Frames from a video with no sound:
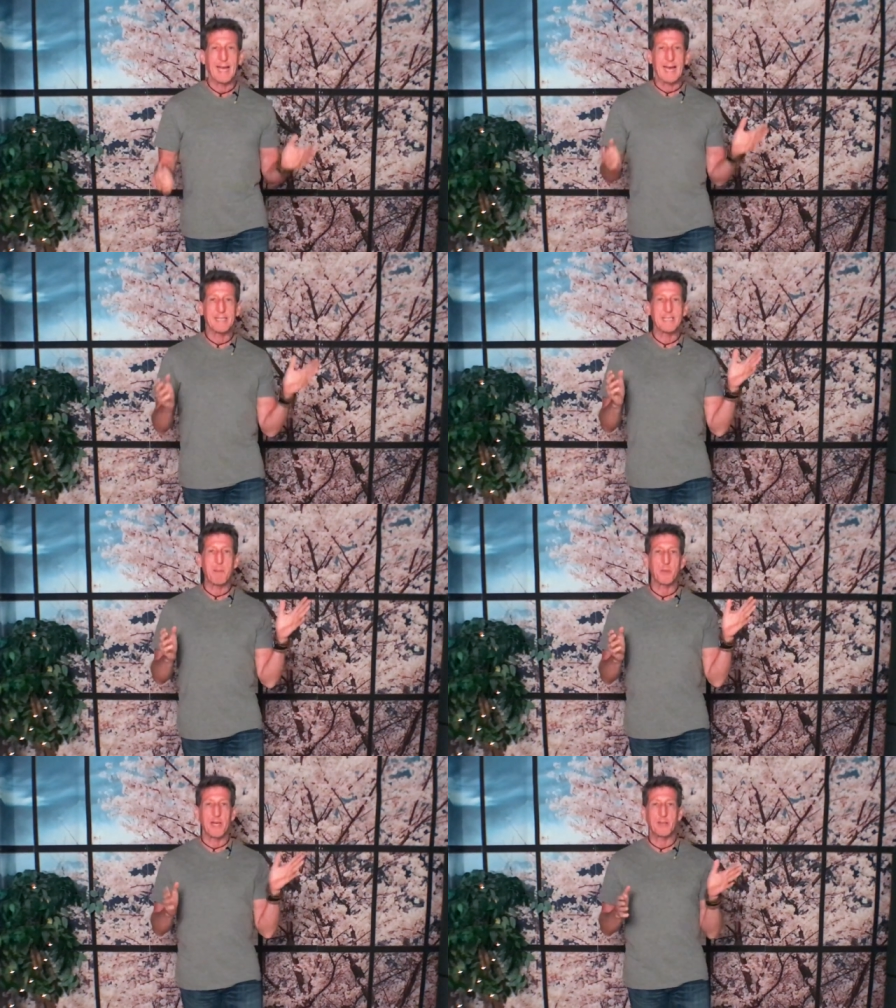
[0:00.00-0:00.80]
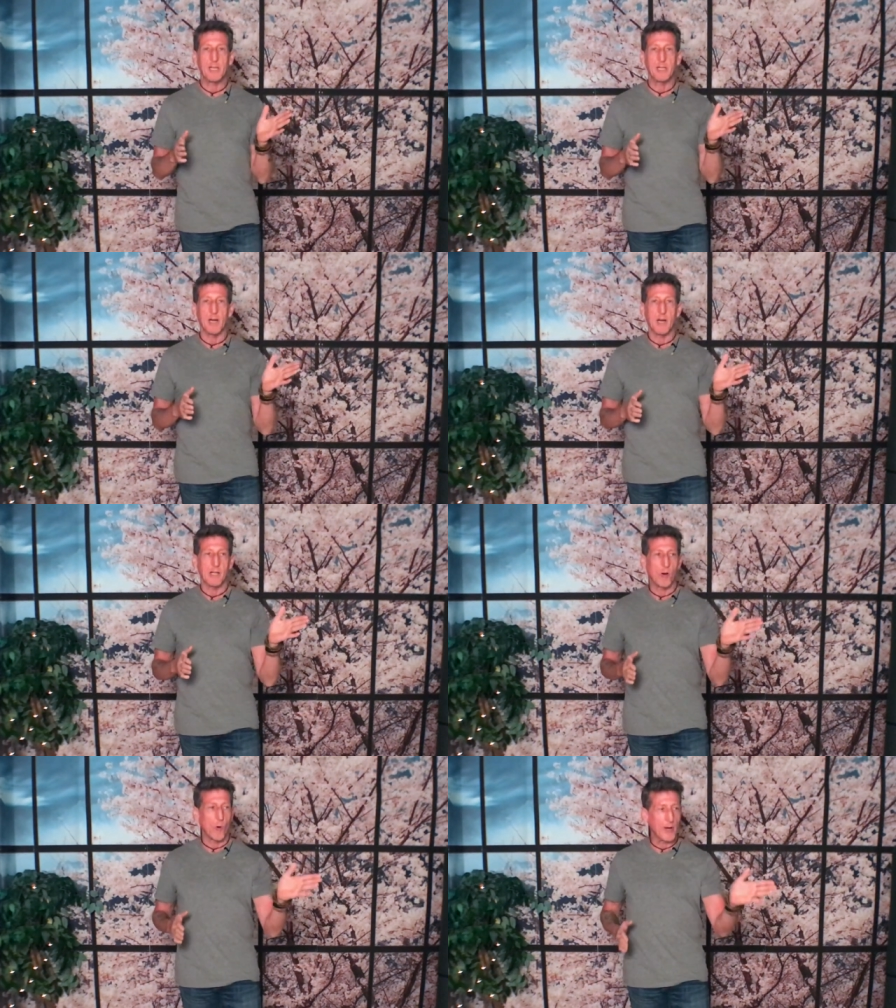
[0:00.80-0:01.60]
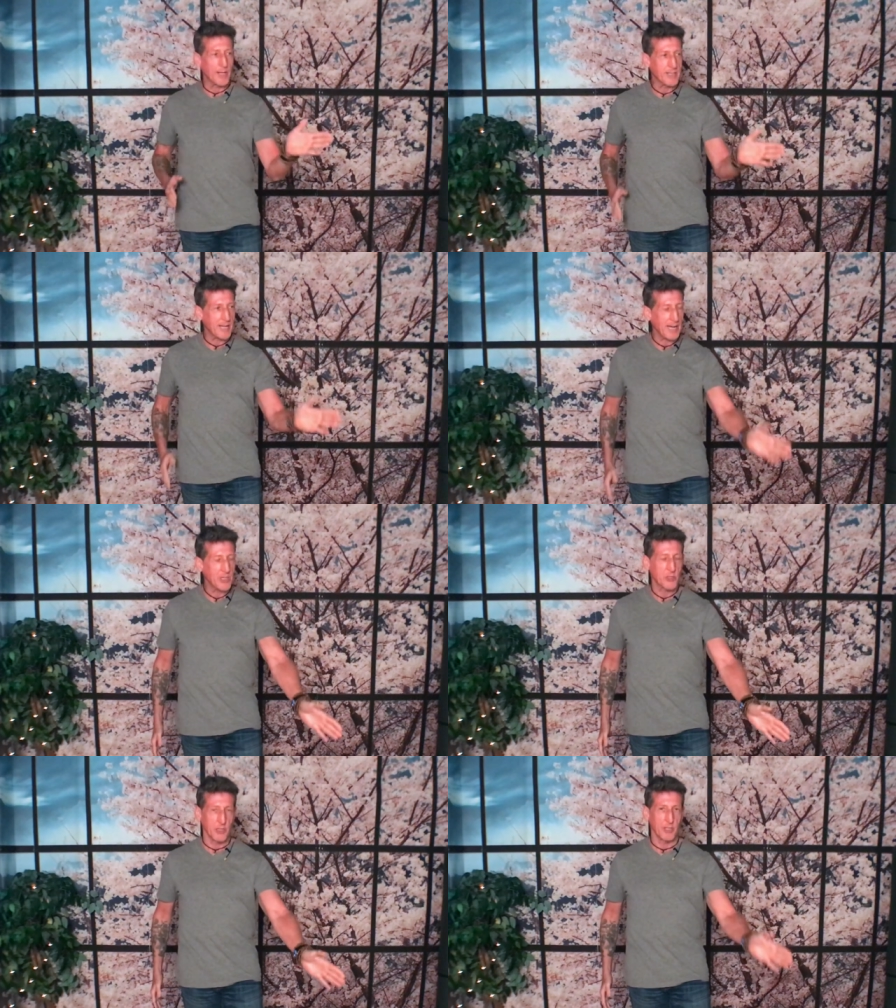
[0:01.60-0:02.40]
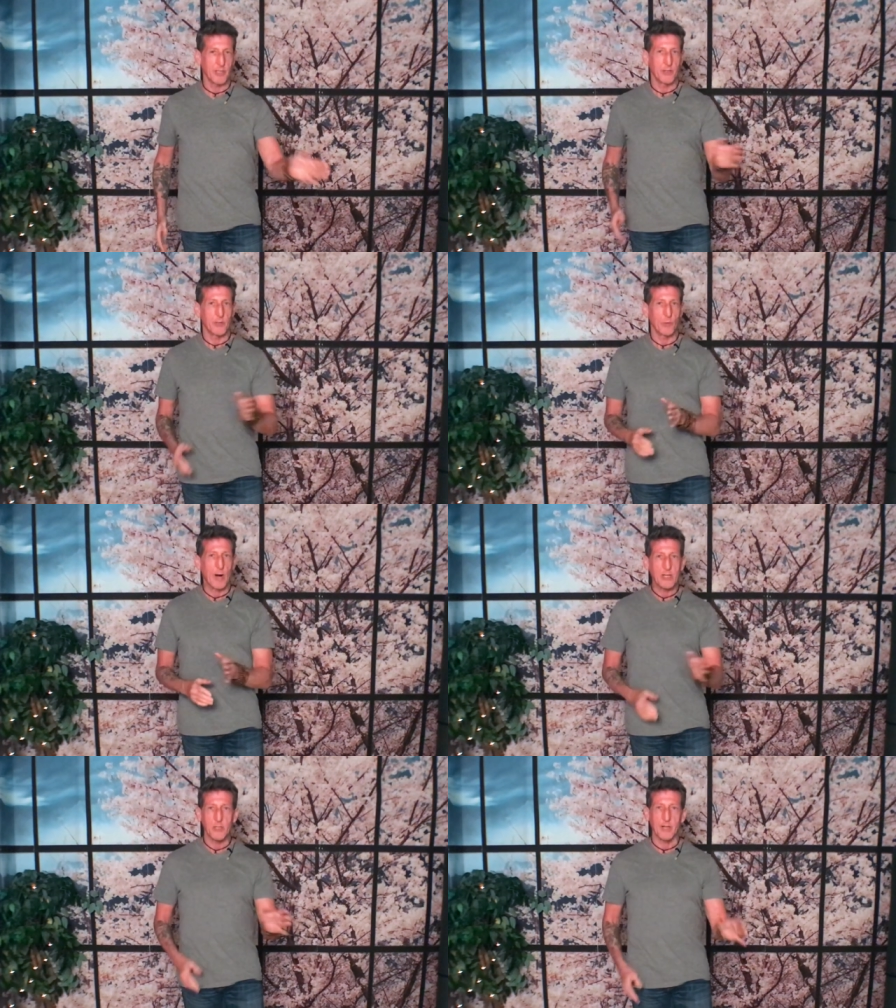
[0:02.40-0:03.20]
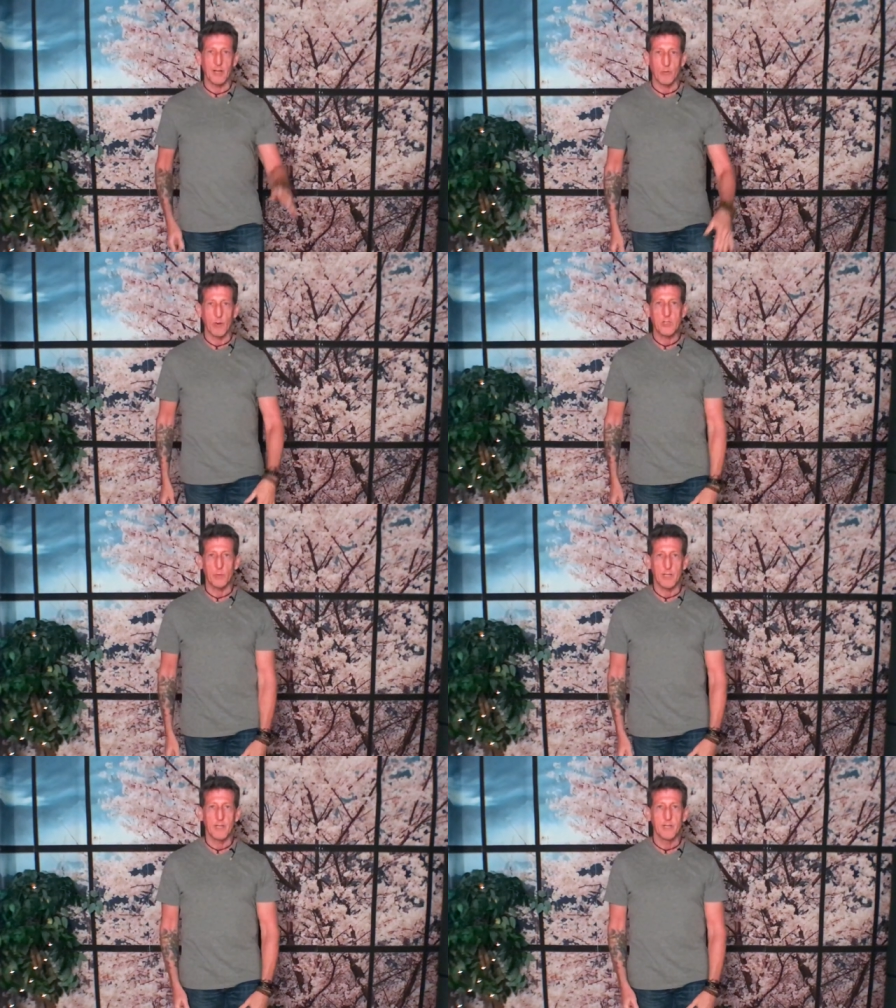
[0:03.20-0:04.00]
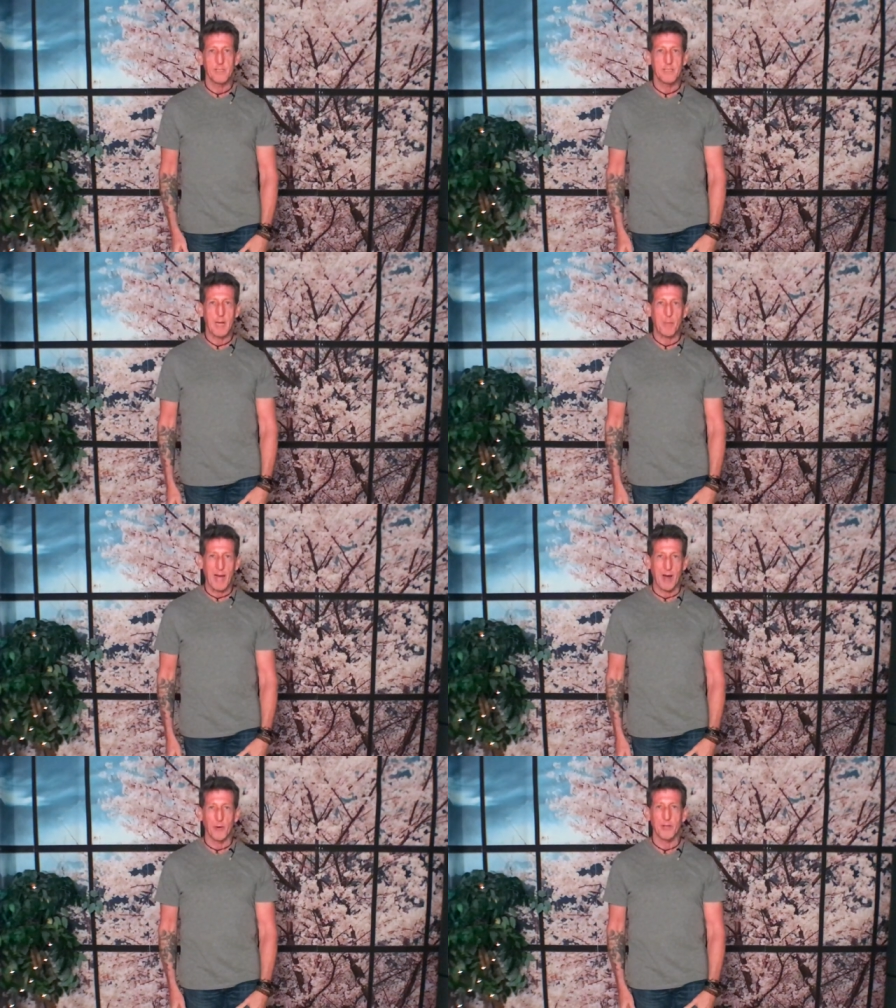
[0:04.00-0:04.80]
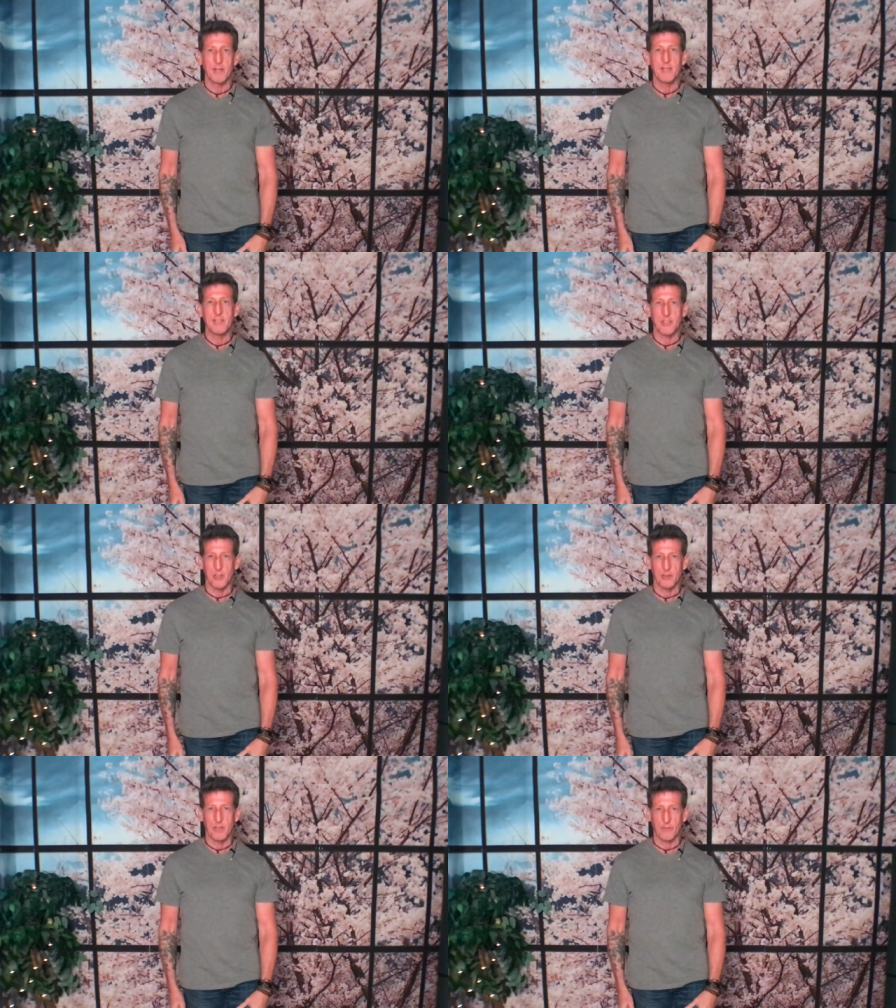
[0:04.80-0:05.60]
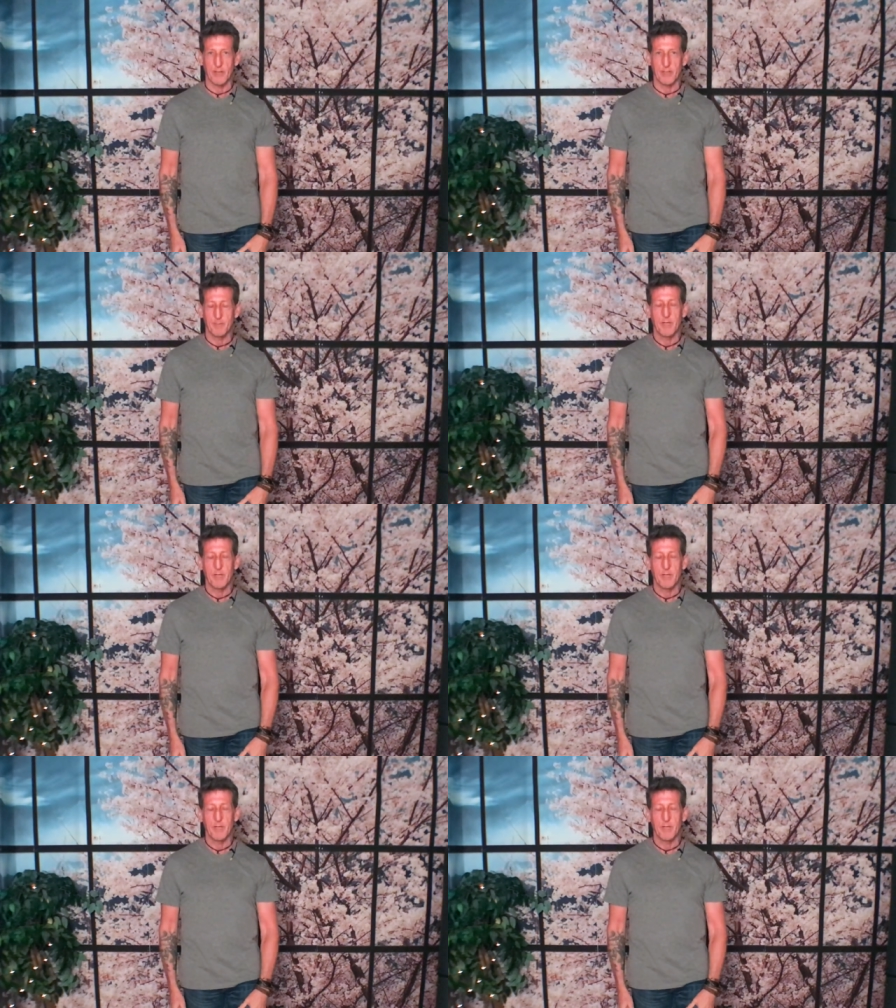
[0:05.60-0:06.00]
except that the orientation, the direction in which we step out is a little different.